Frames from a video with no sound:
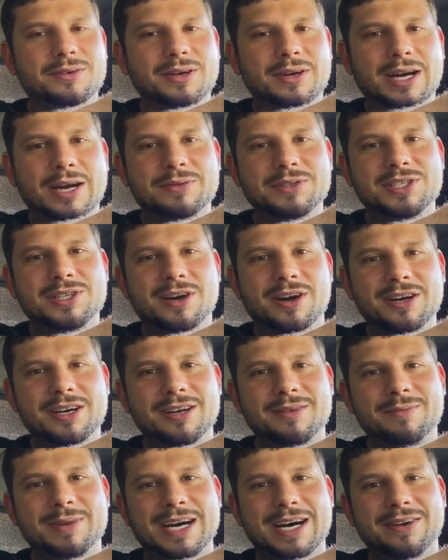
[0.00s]
I was talking
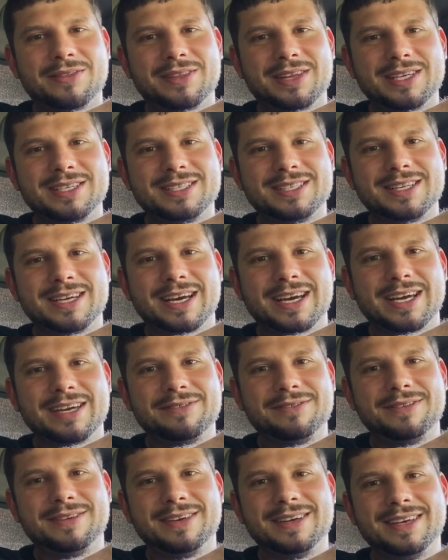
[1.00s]
about this
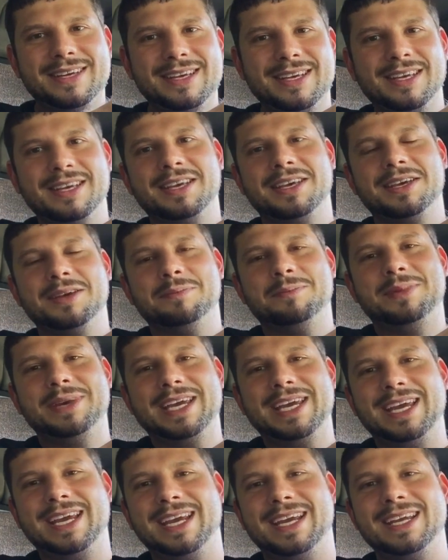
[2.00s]
knife
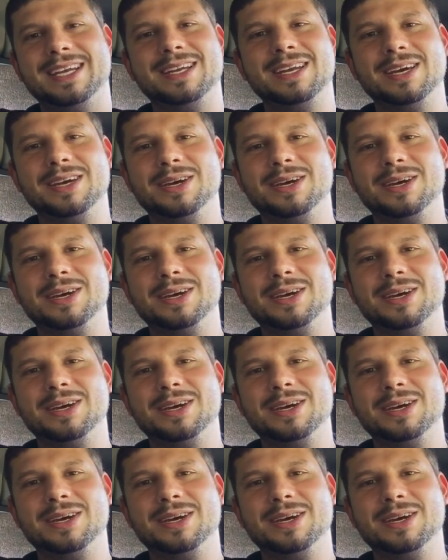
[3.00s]
being